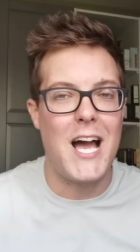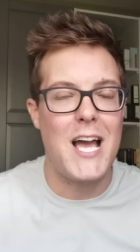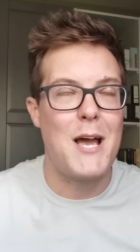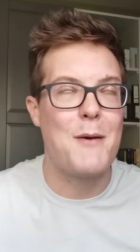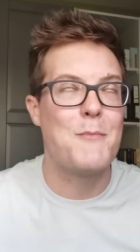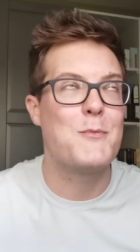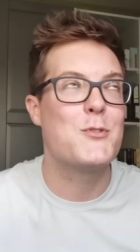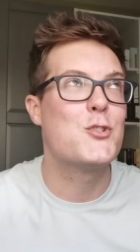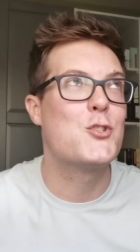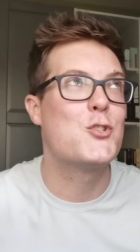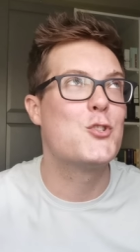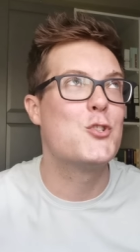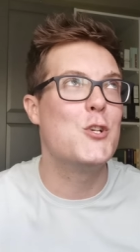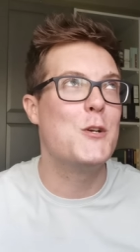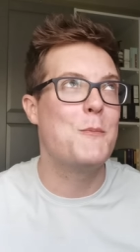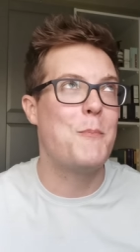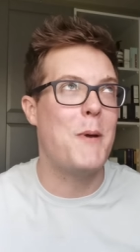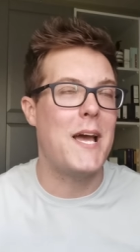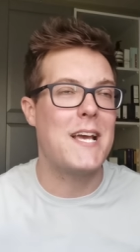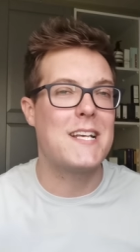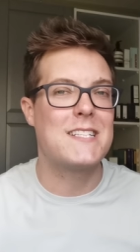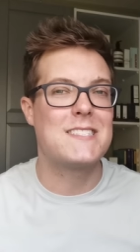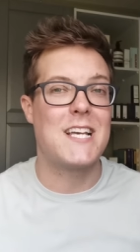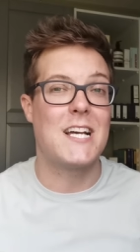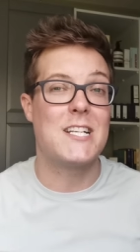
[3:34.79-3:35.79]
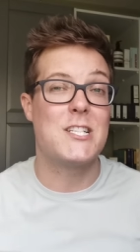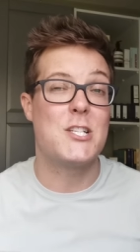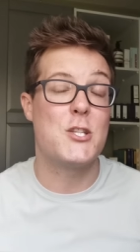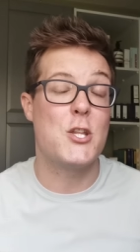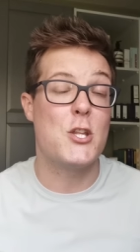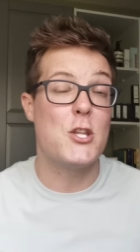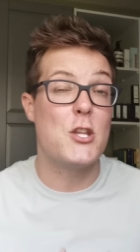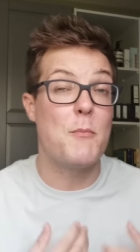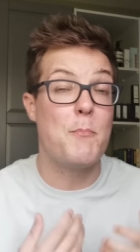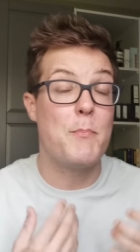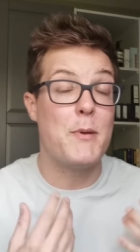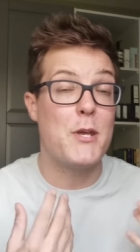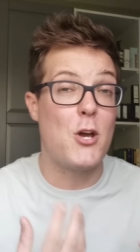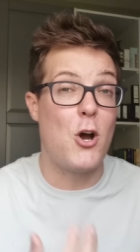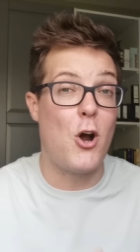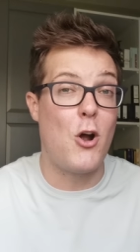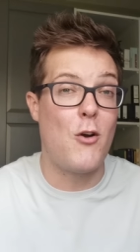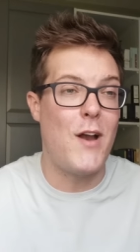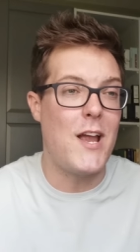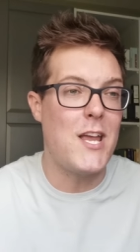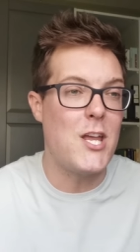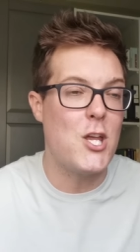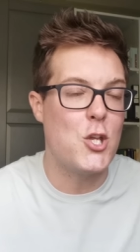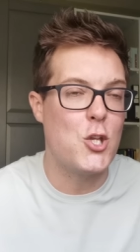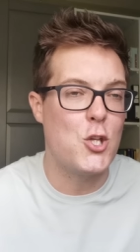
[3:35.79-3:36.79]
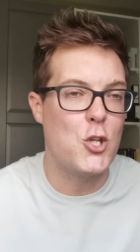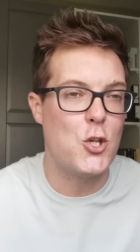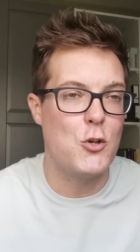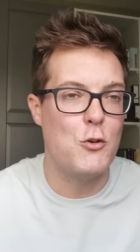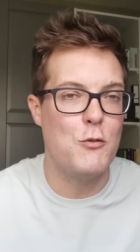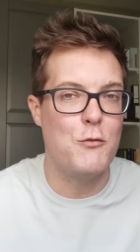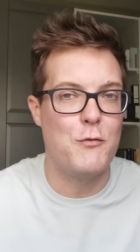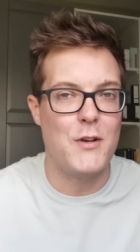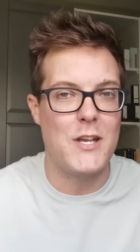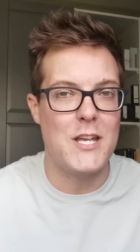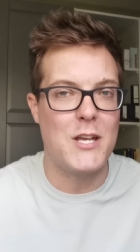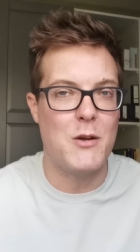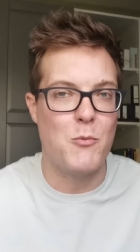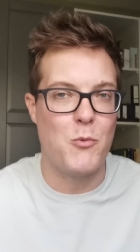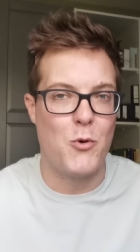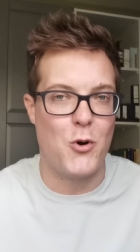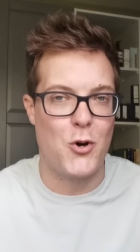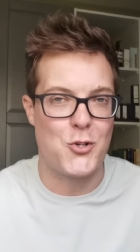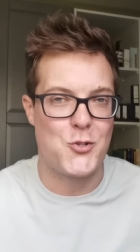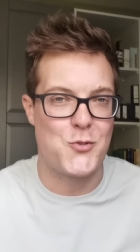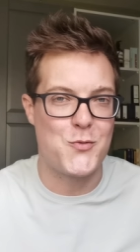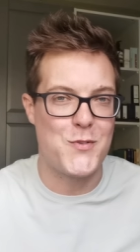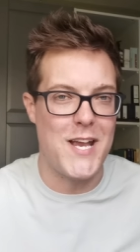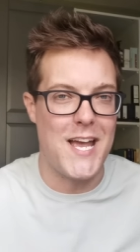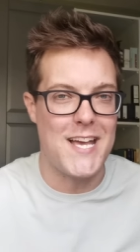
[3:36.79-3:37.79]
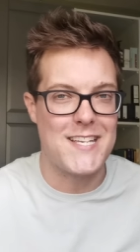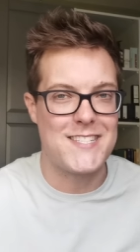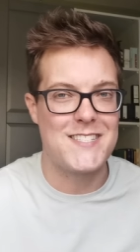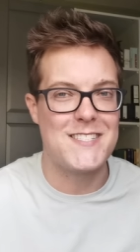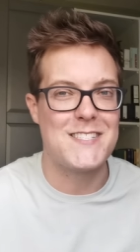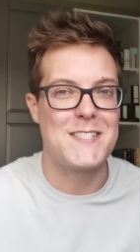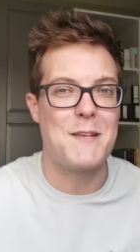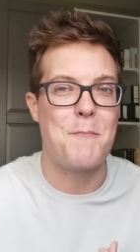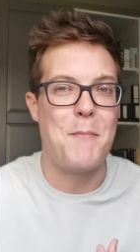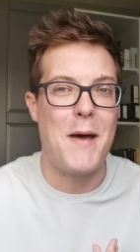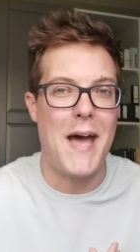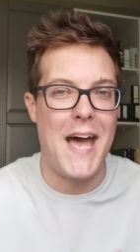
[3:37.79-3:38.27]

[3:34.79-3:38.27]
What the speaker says: I am super excited that the Biore UV Watery Essence